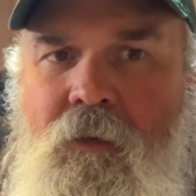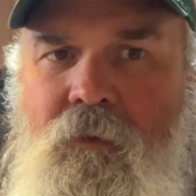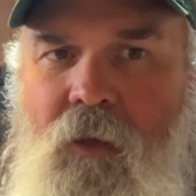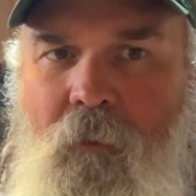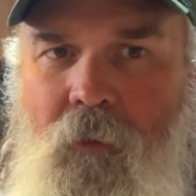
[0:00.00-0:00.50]

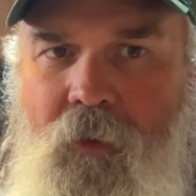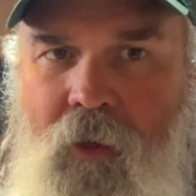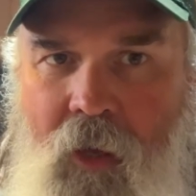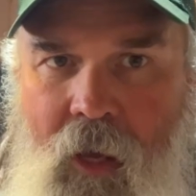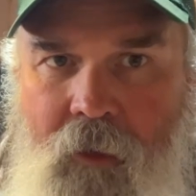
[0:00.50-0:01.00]
double
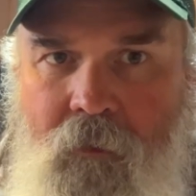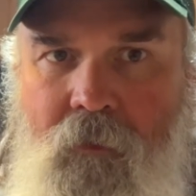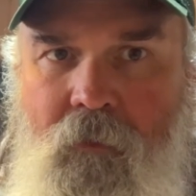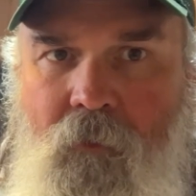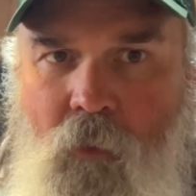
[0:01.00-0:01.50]
cut
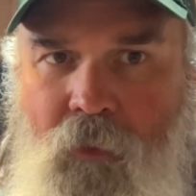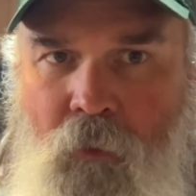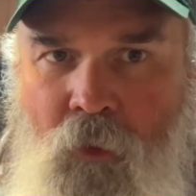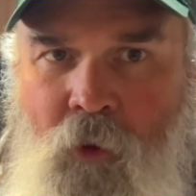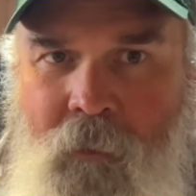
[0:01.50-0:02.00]
with
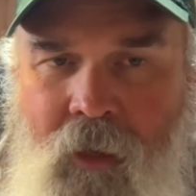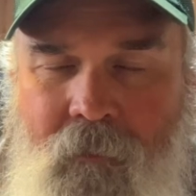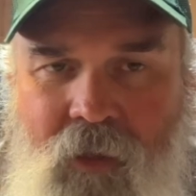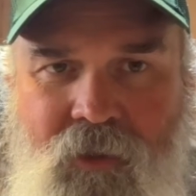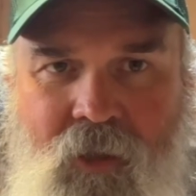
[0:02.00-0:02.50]
aluminum because